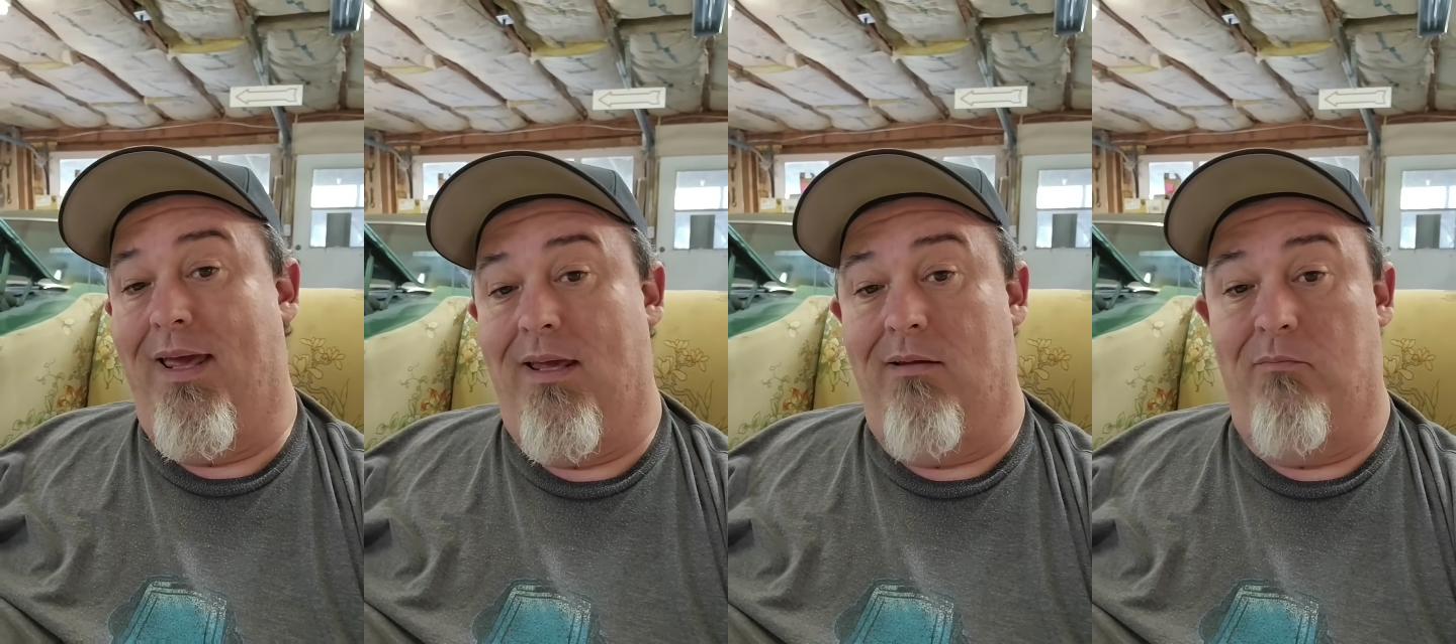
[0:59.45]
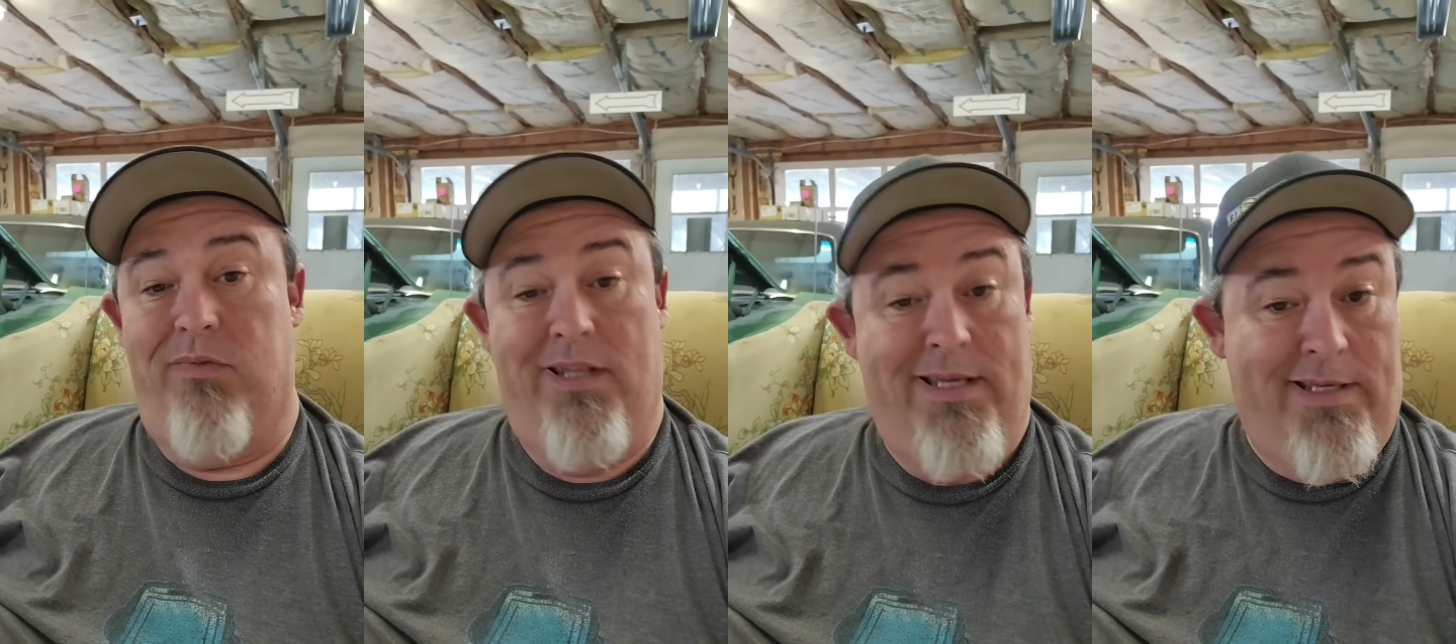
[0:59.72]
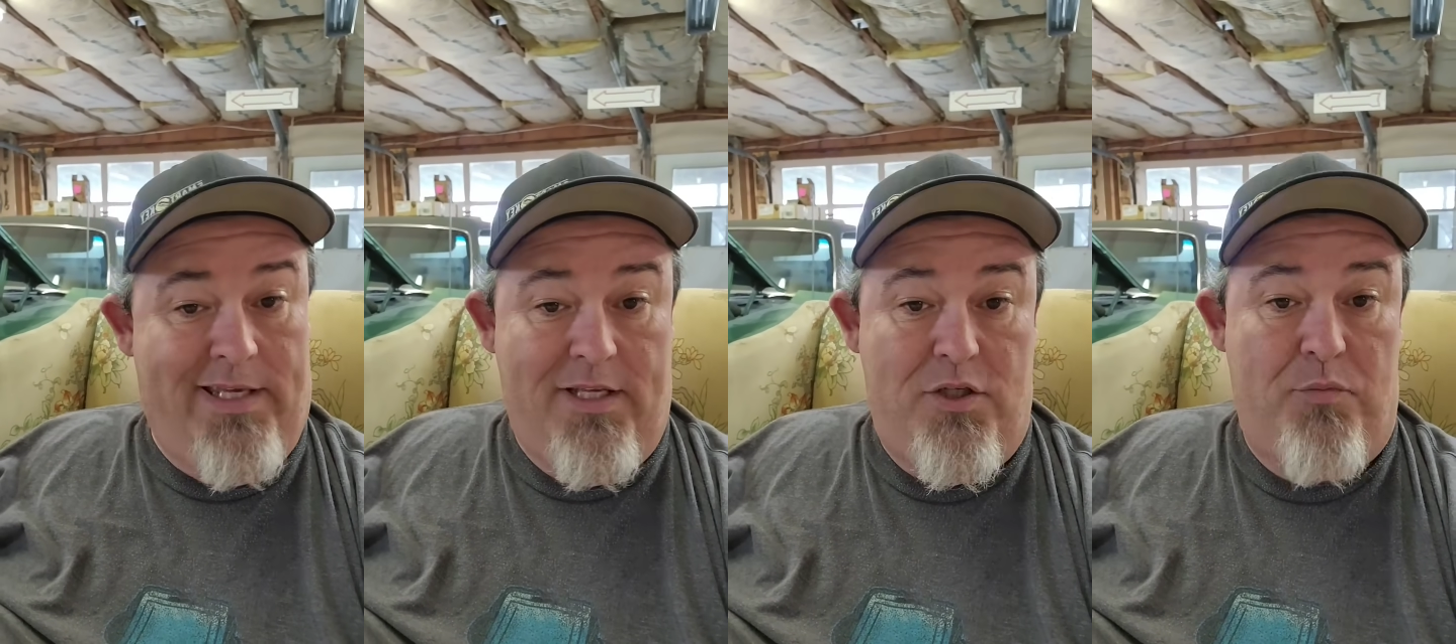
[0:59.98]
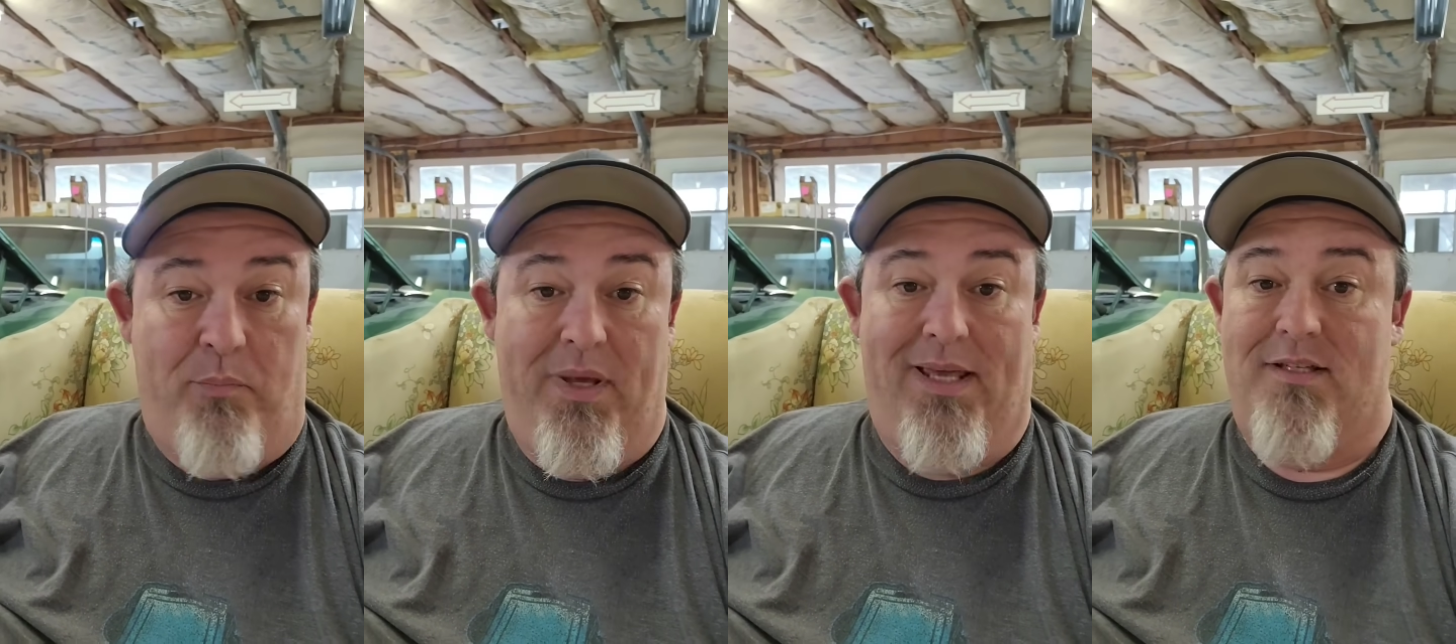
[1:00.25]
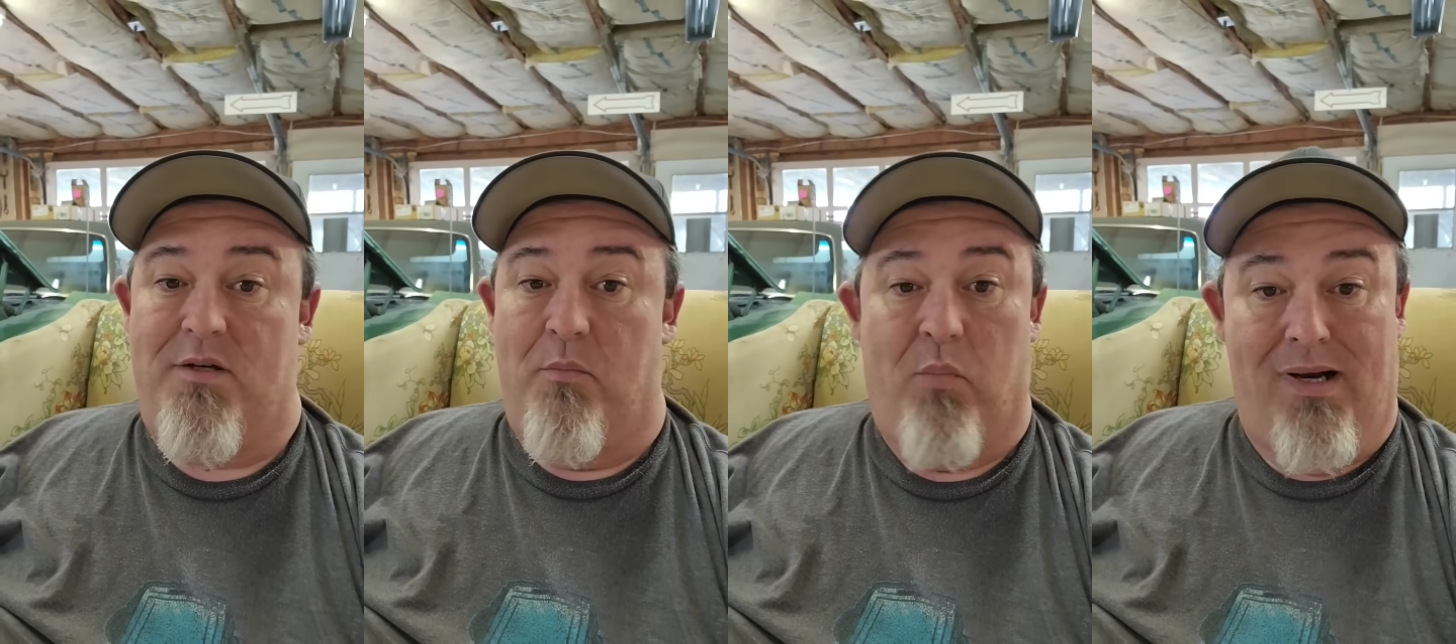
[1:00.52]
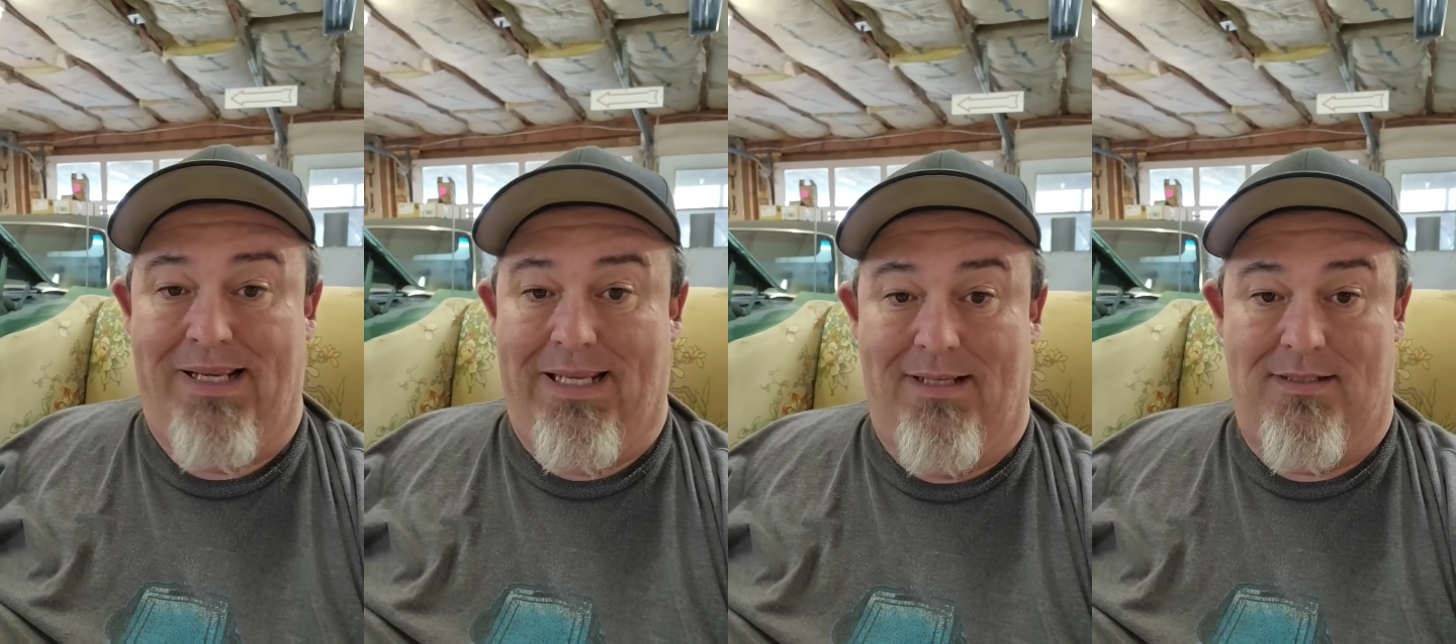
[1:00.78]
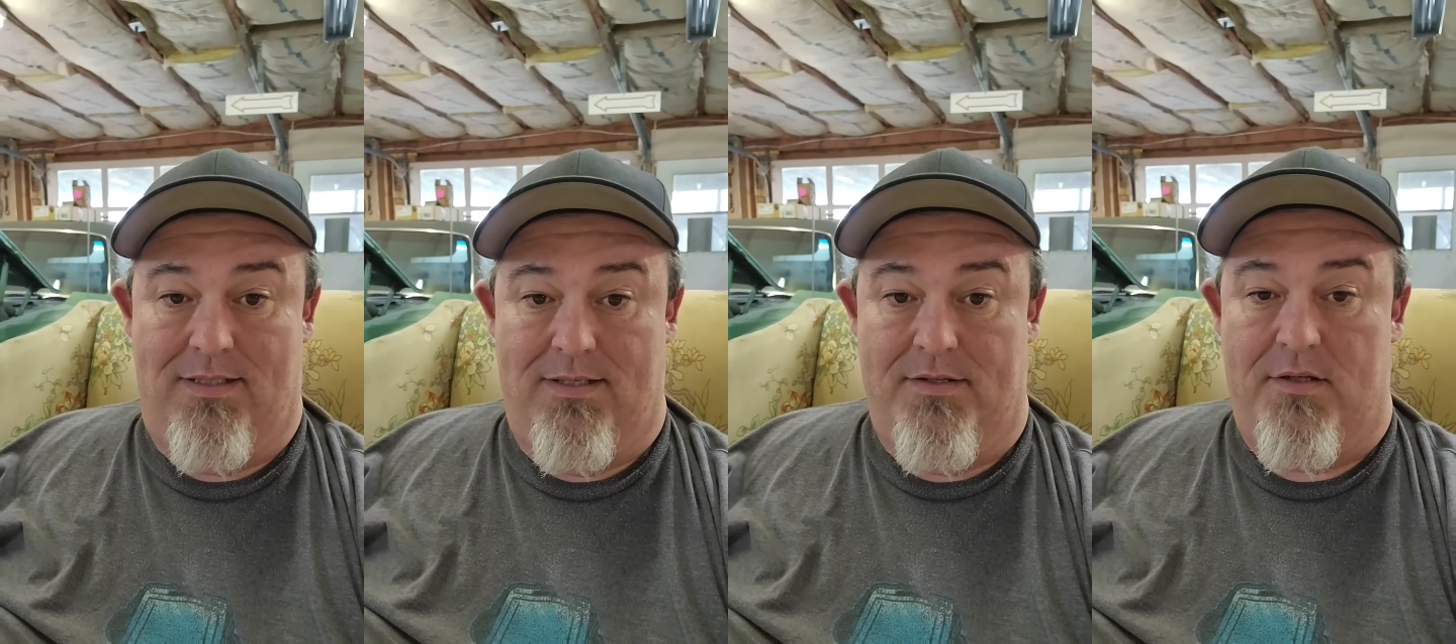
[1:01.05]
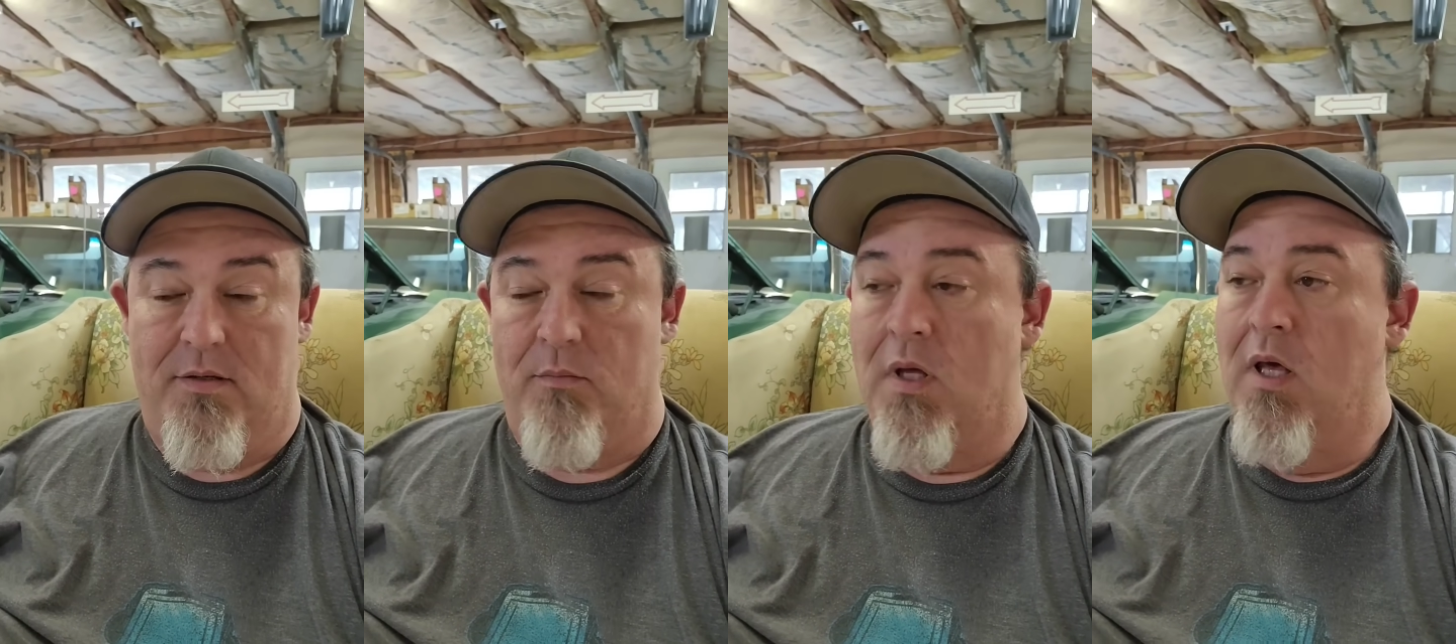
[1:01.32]
a linkage-based braking
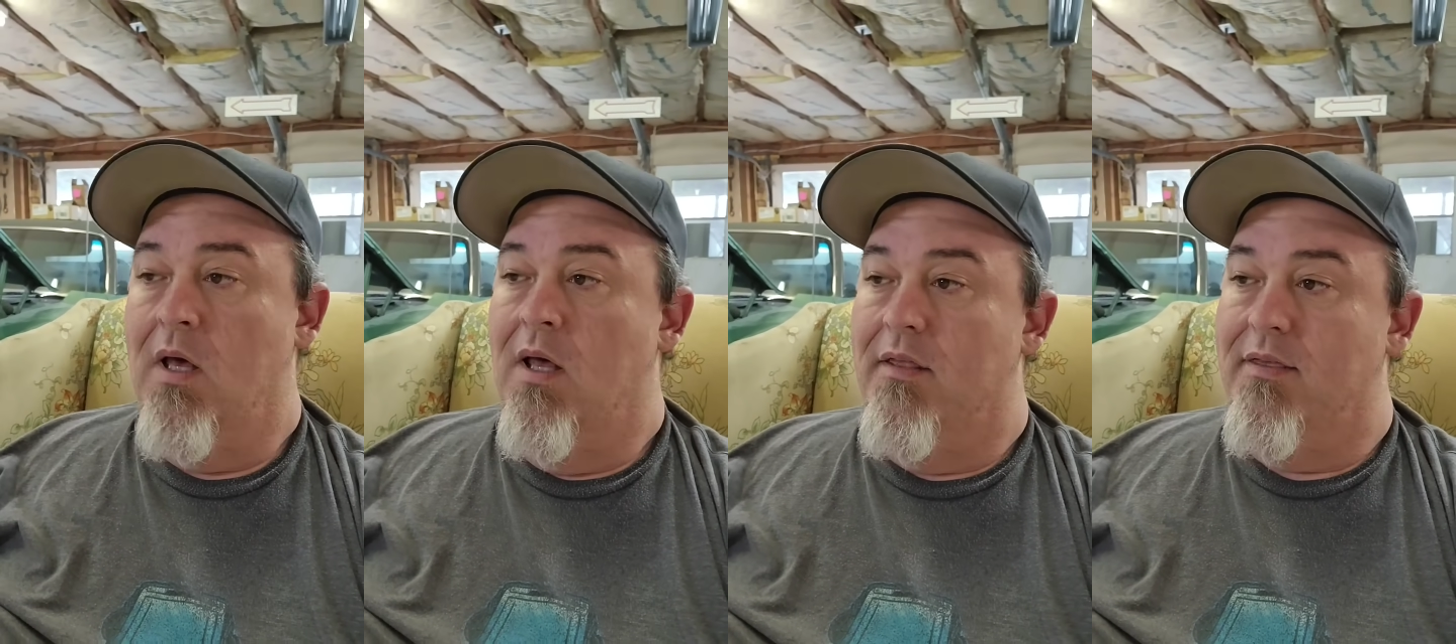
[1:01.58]
system